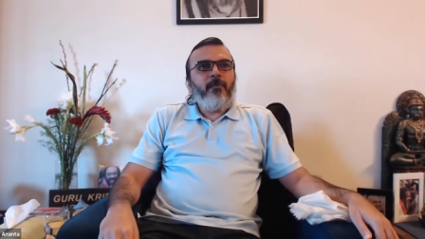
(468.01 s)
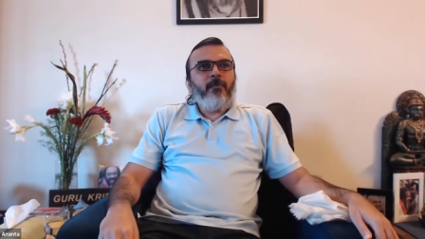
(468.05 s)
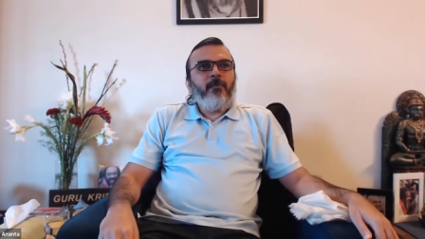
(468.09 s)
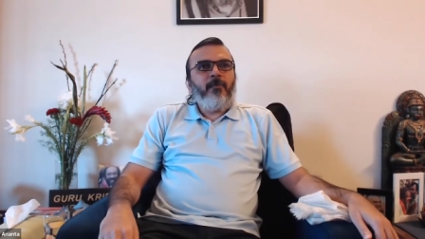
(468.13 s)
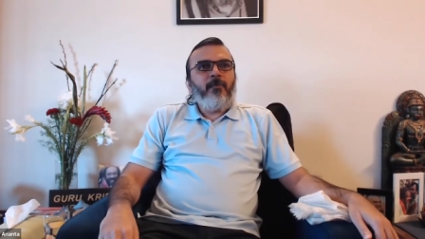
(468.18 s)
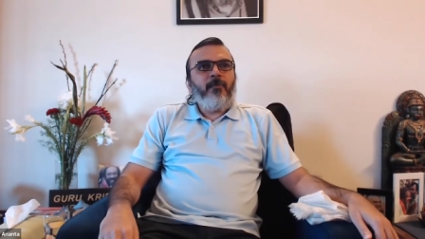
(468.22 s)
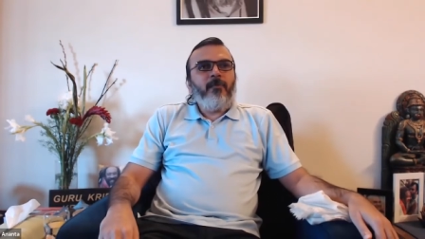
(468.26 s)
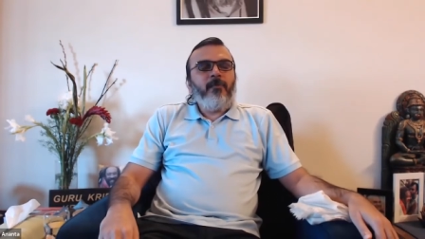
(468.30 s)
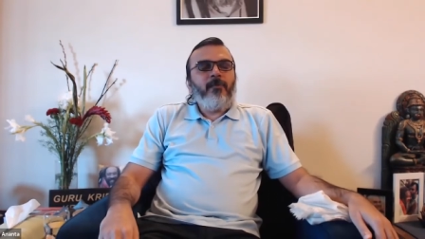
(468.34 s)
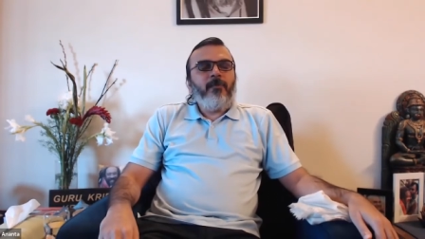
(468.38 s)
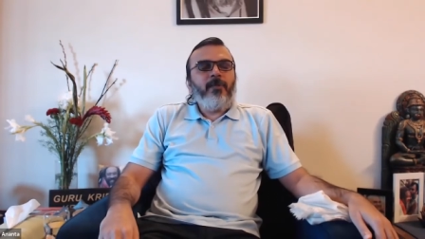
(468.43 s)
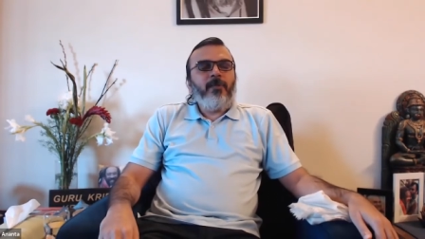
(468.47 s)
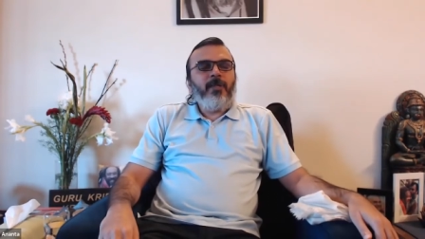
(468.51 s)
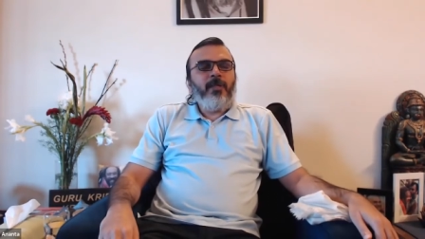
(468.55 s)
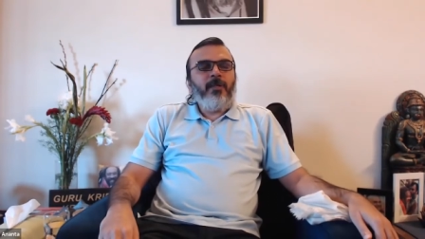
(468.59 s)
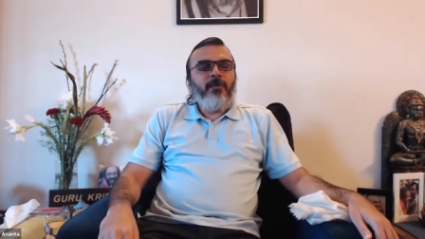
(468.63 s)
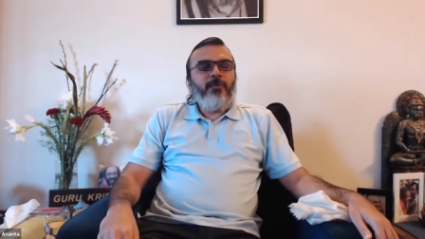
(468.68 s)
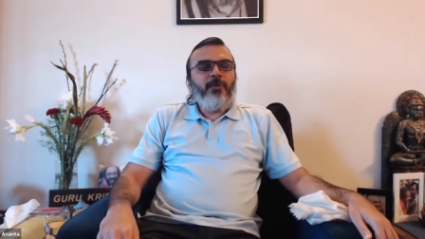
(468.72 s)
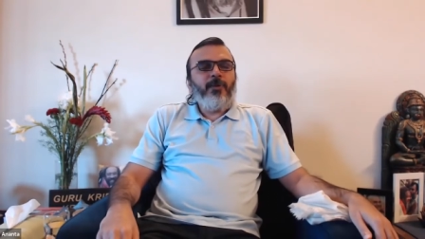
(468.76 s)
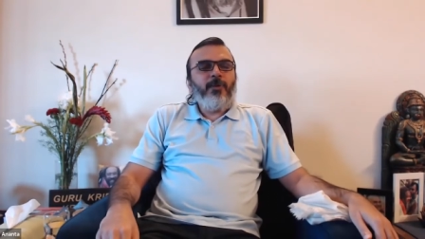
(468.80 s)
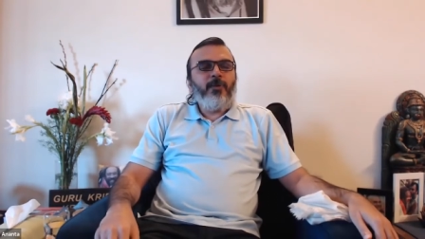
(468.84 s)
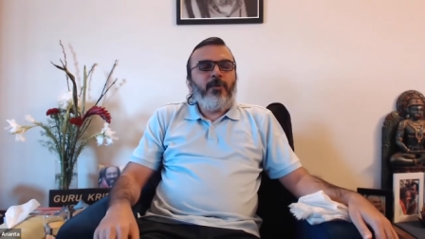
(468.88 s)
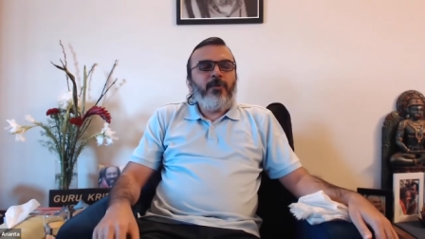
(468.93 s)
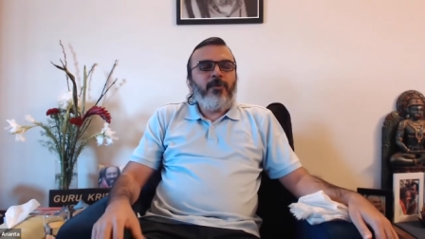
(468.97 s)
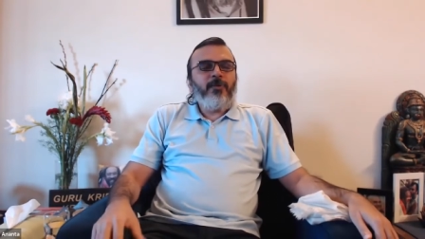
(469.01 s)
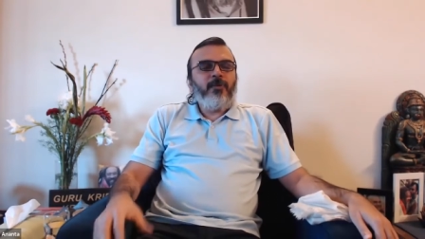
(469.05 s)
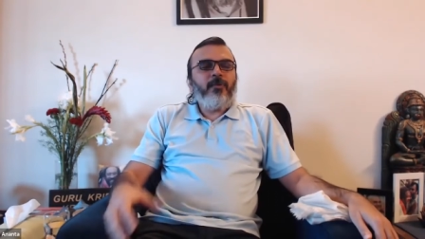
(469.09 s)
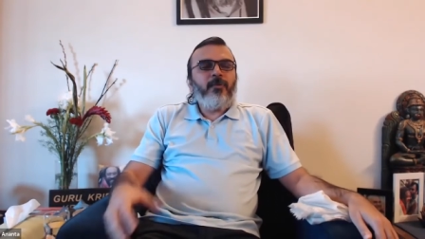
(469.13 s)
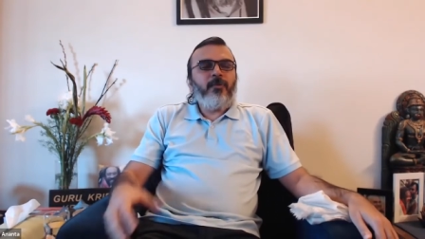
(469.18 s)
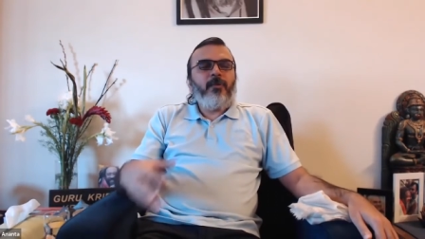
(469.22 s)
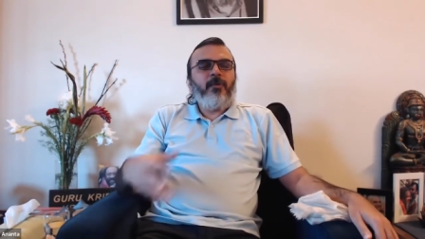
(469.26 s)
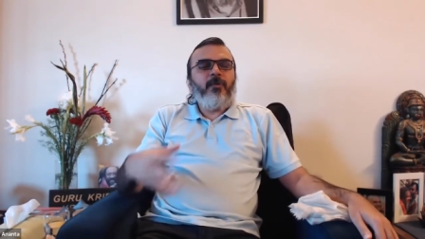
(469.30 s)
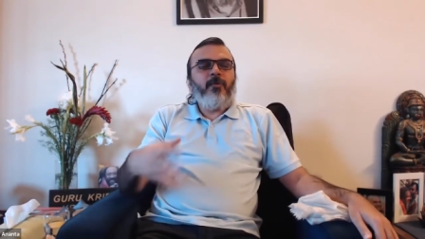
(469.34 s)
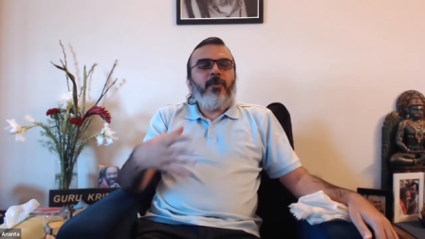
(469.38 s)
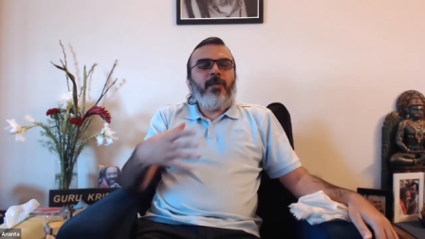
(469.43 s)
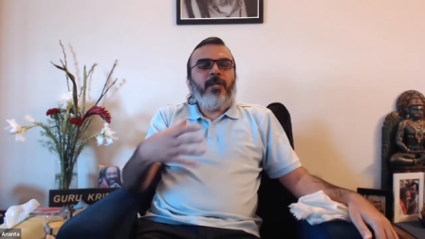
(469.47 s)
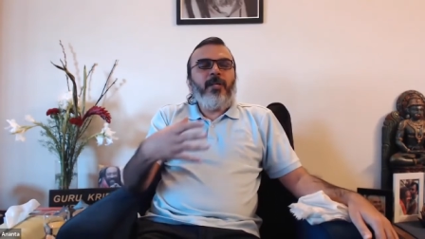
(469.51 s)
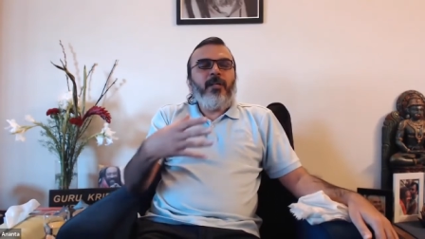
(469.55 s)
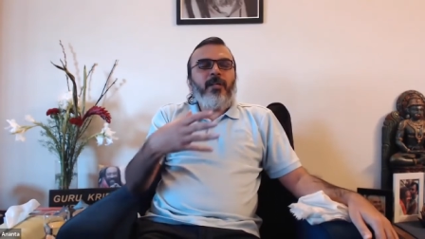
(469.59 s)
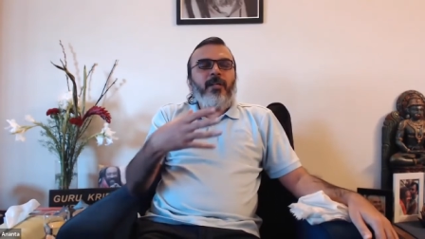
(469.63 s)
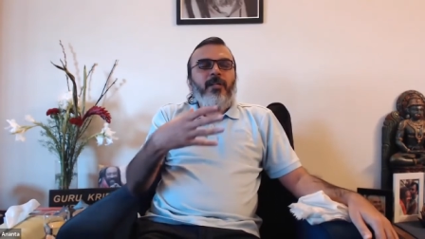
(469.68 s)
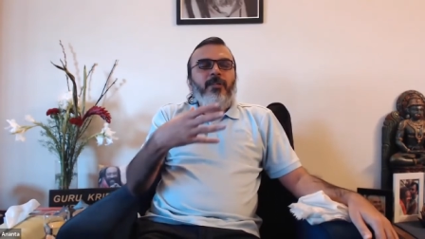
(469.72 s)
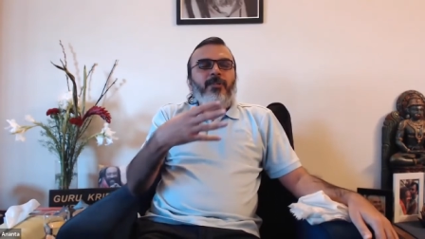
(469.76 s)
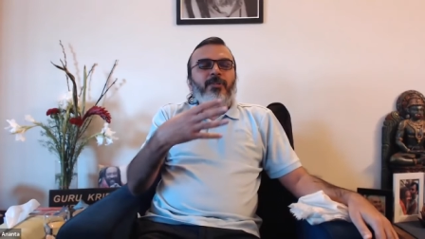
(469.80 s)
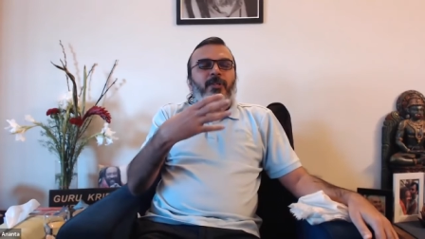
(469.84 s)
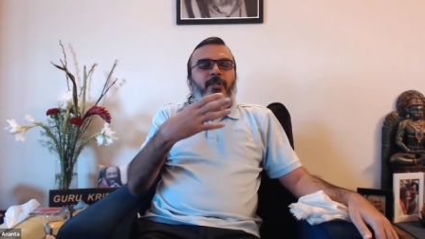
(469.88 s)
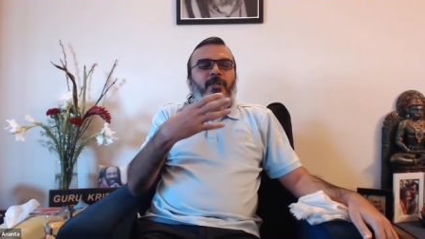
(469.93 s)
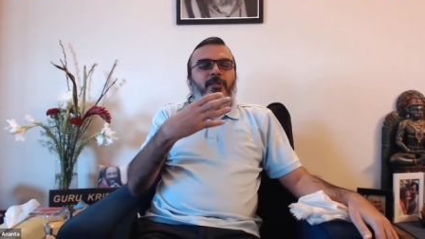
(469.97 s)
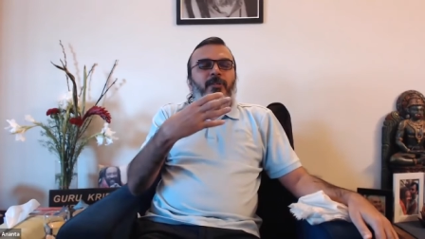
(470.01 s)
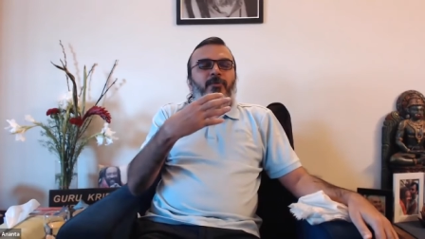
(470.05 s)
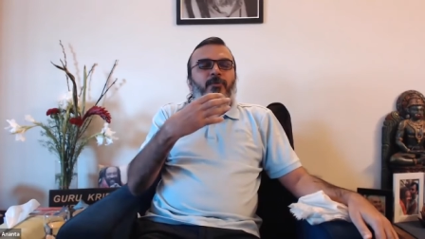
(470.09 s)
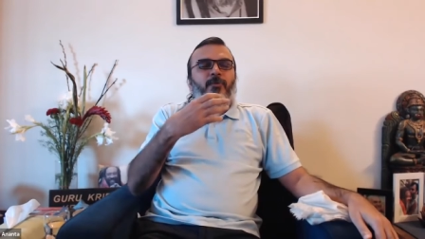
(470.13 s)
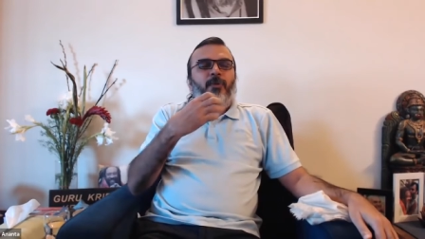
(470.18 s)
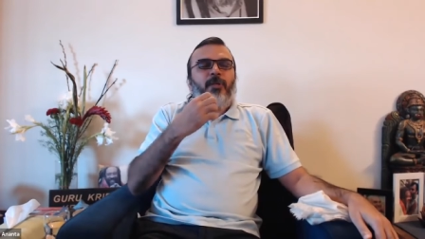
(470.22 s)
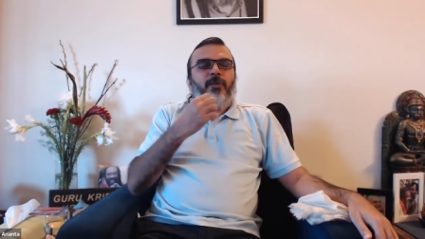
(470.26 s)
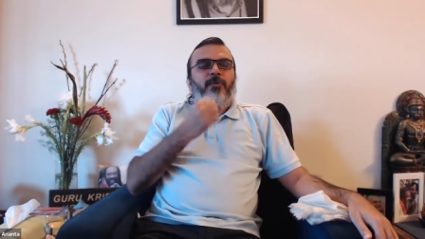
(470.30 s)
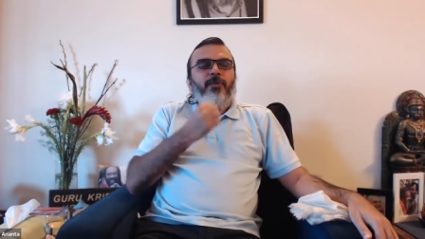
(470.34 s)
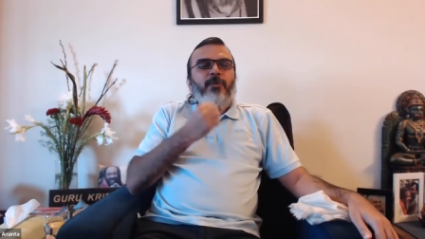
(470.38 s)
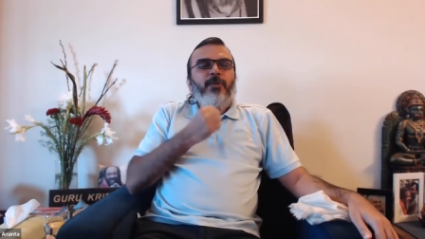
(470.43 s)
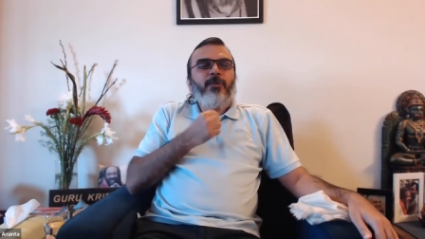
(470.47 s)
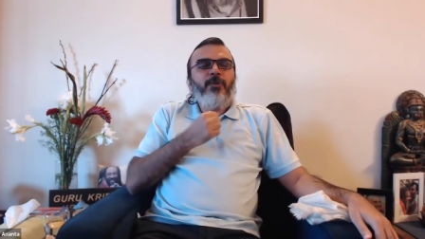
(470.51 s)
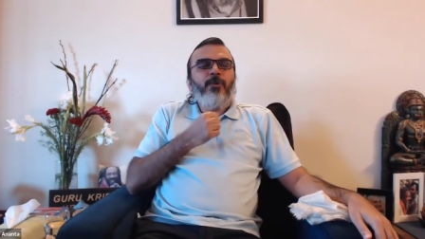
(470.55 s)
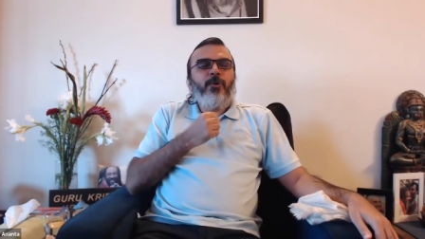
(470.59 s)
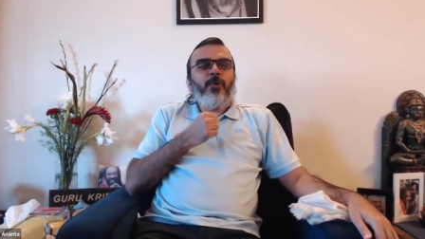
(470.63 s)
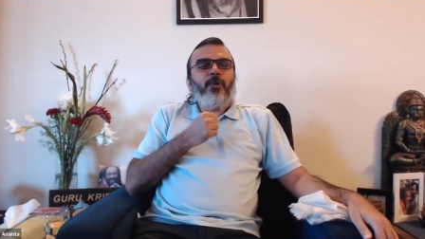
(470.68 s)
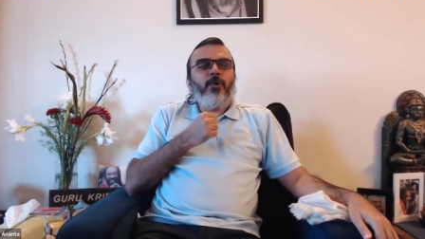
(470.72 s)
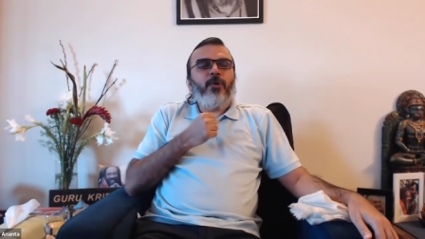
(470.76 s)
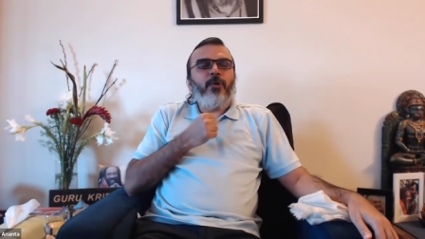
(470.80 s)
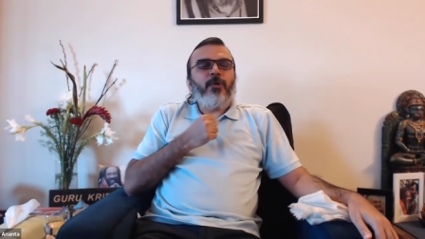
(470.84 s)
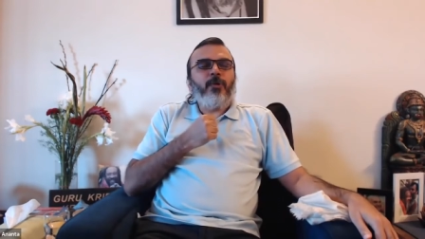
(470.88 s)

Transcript: see, if it was... When attention is fully withdrawn,